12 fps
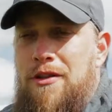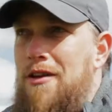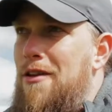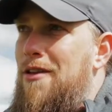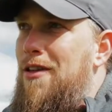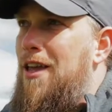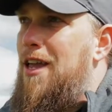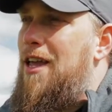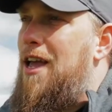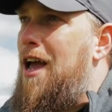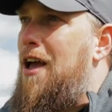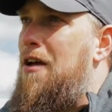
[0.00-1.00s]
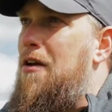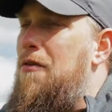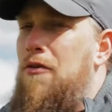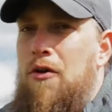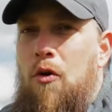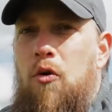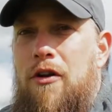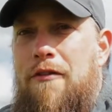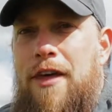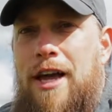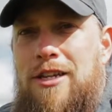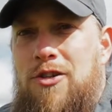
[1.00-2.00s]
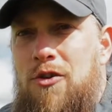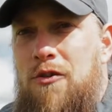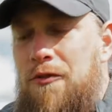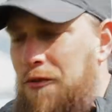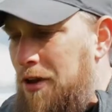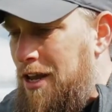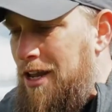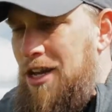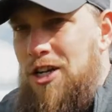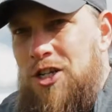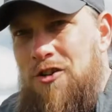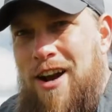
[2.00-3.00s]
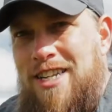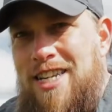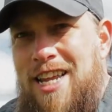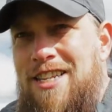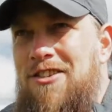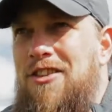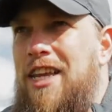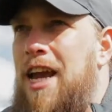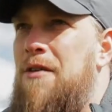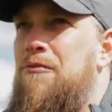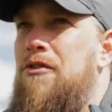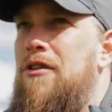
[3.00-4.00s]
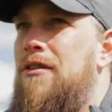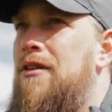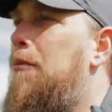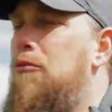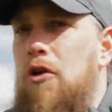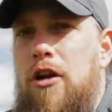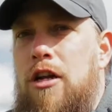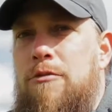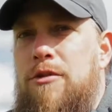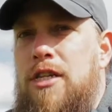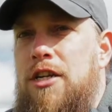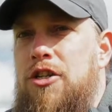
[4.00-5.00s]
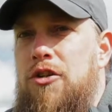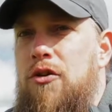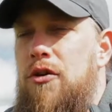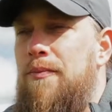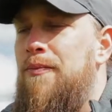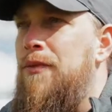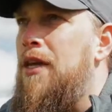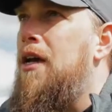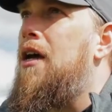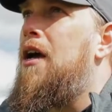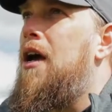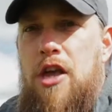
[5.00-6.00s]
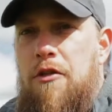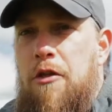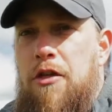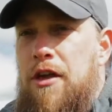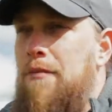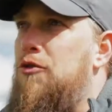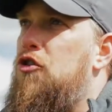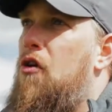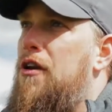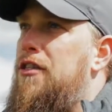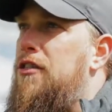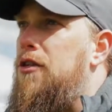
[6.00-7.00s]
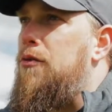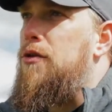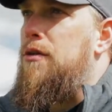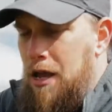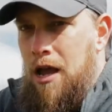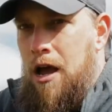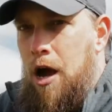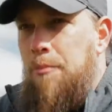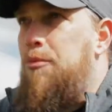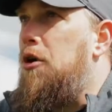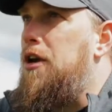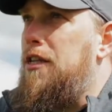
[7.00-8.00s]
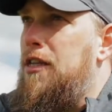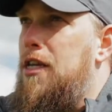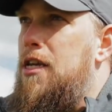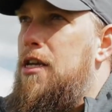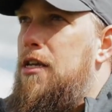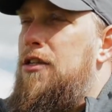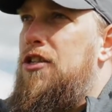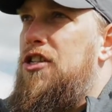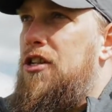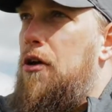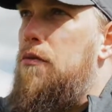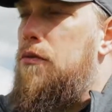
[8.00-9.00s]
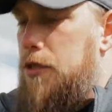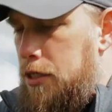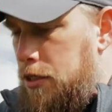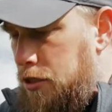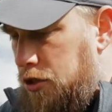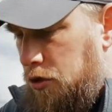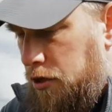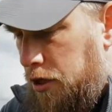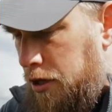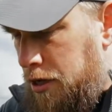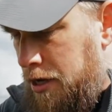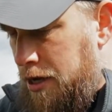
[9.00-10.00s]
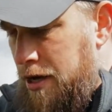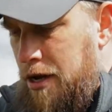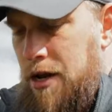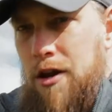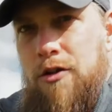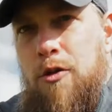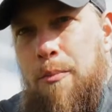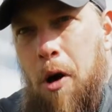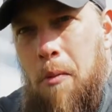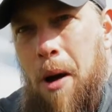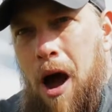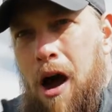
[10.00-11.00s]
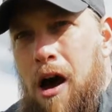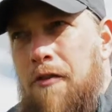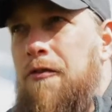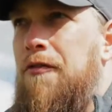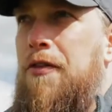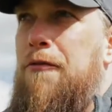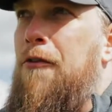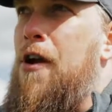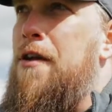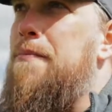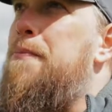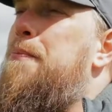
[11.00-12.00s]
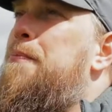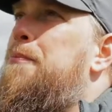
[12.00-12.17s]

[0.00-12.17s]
that all of that sort of translates on the camera. I'm not 100% sure. The other thing I'm trying to do is I'm putting the stones in the sort of the bottom half of the frame,